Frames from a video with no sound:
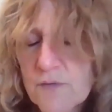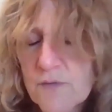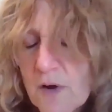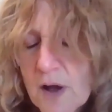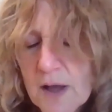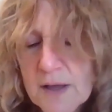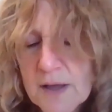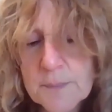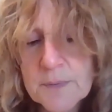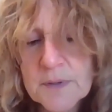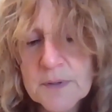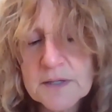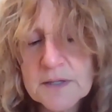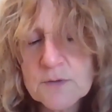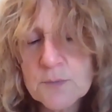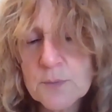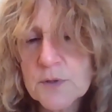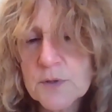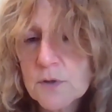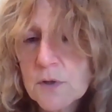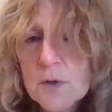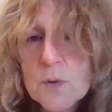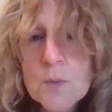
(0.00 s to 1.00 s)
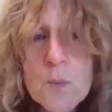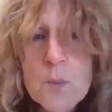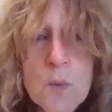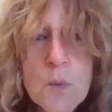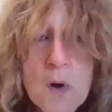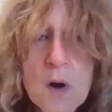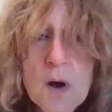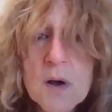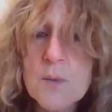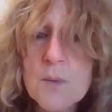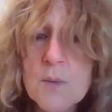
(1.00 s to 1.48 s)
find a place where you can
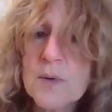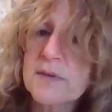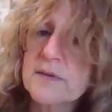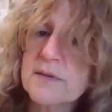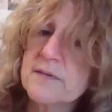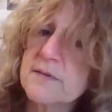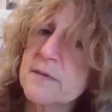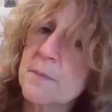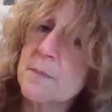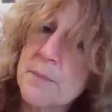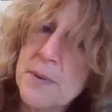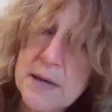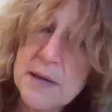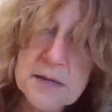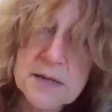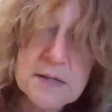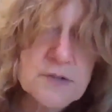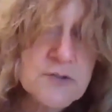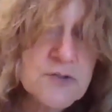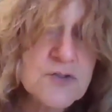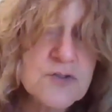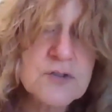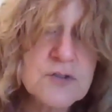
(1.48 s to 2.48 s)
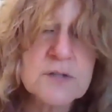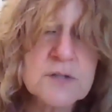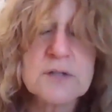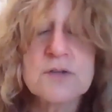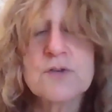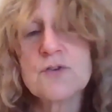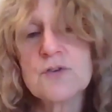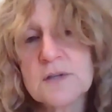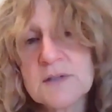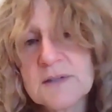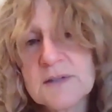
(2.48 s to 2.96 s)
walk, where there's a bench,
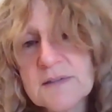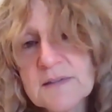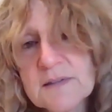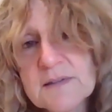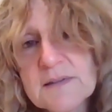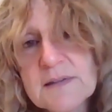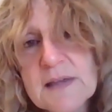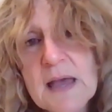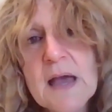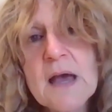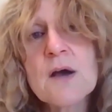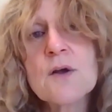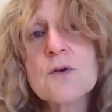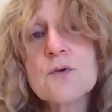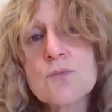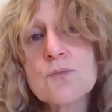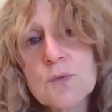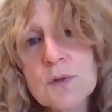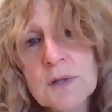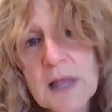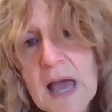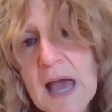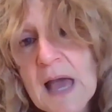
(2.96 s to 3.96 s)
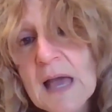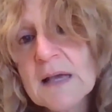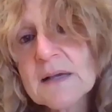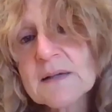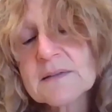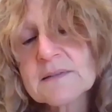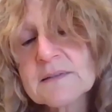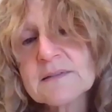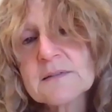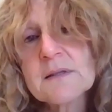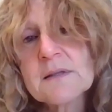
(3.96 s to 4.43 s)
you can sit down,
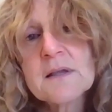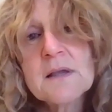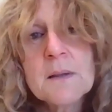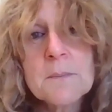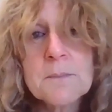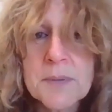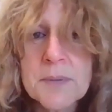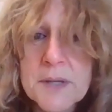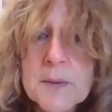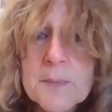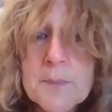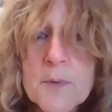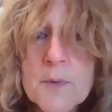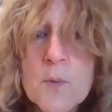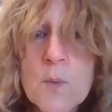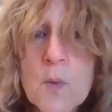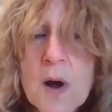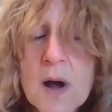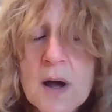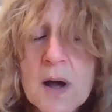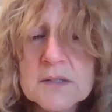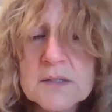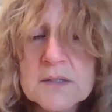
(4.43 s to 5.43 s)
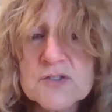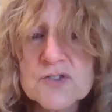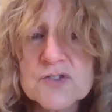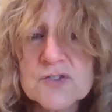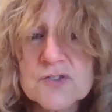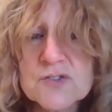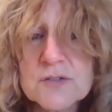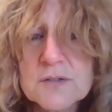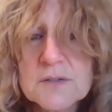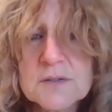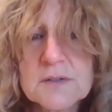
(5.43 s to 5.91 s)
relax, people
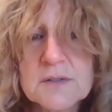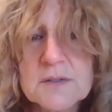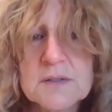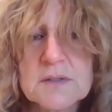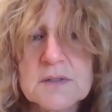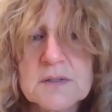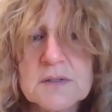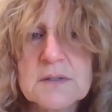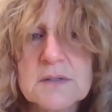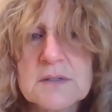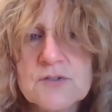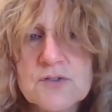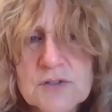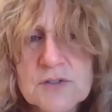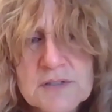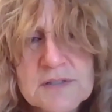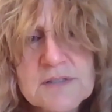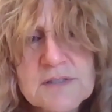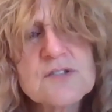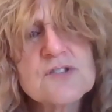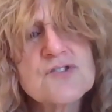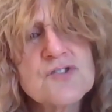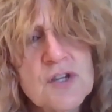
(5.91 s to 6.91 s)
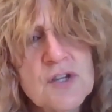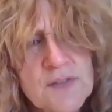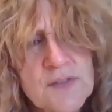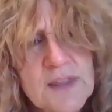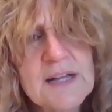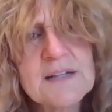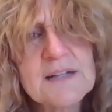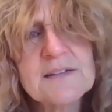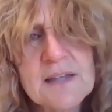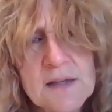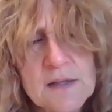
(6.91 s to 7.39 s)
watch. Just
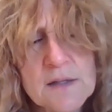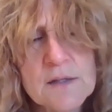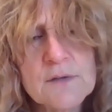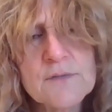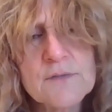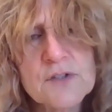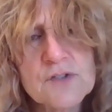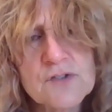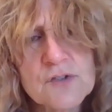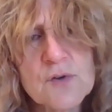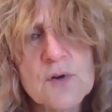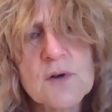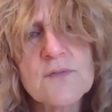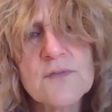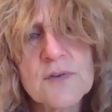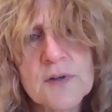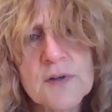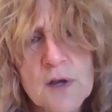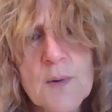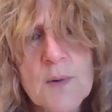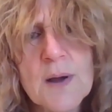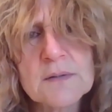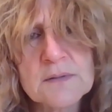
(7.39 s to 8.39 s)
shut that television off and go